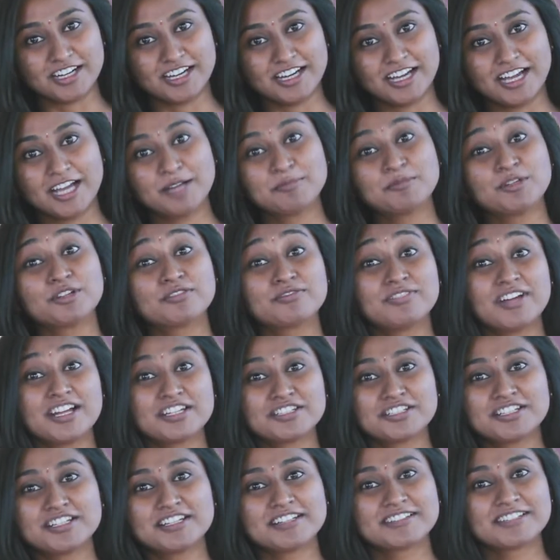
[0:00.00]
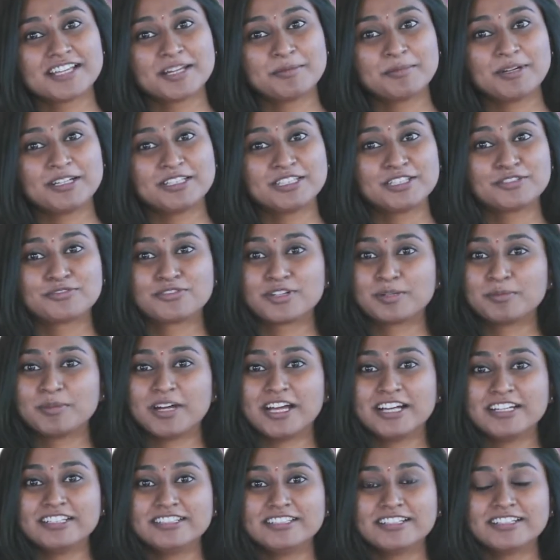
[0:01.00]
I'm your fashion design mentor from
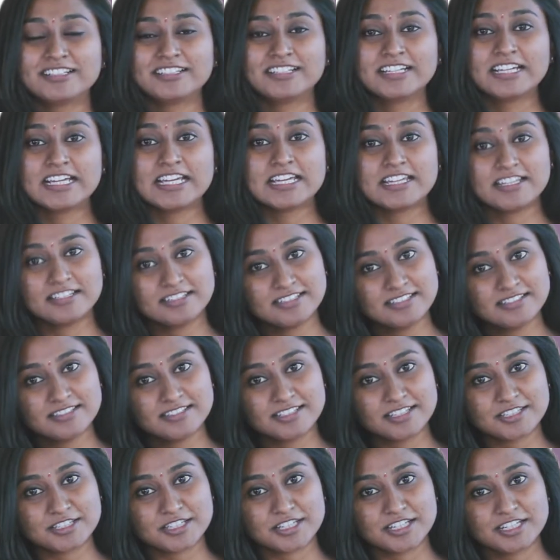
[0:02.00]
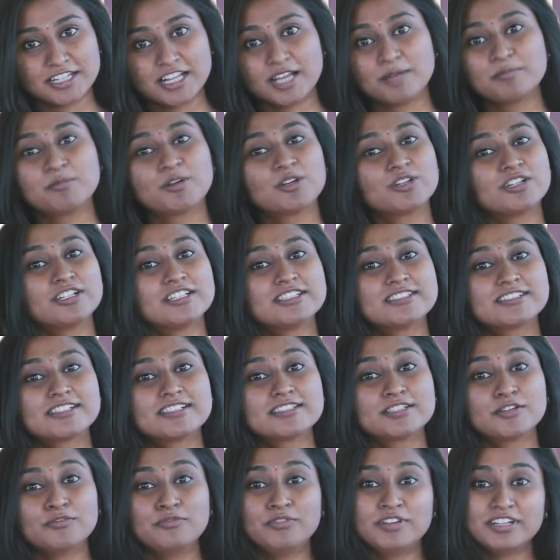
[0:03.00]
IDI. In this session, I'm going to discuss
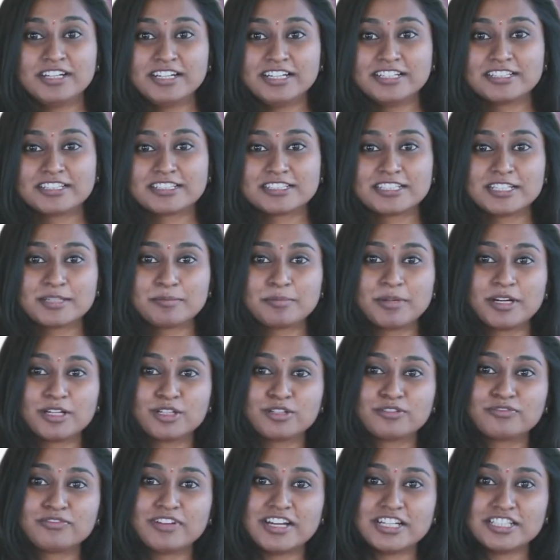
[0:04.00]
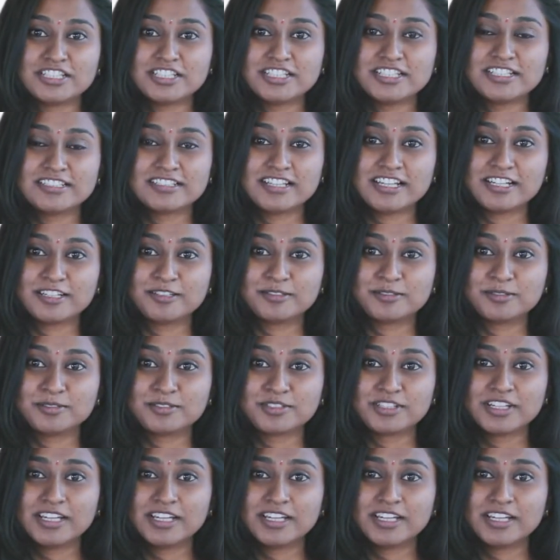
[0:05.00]
a very interesting part of fashion design course.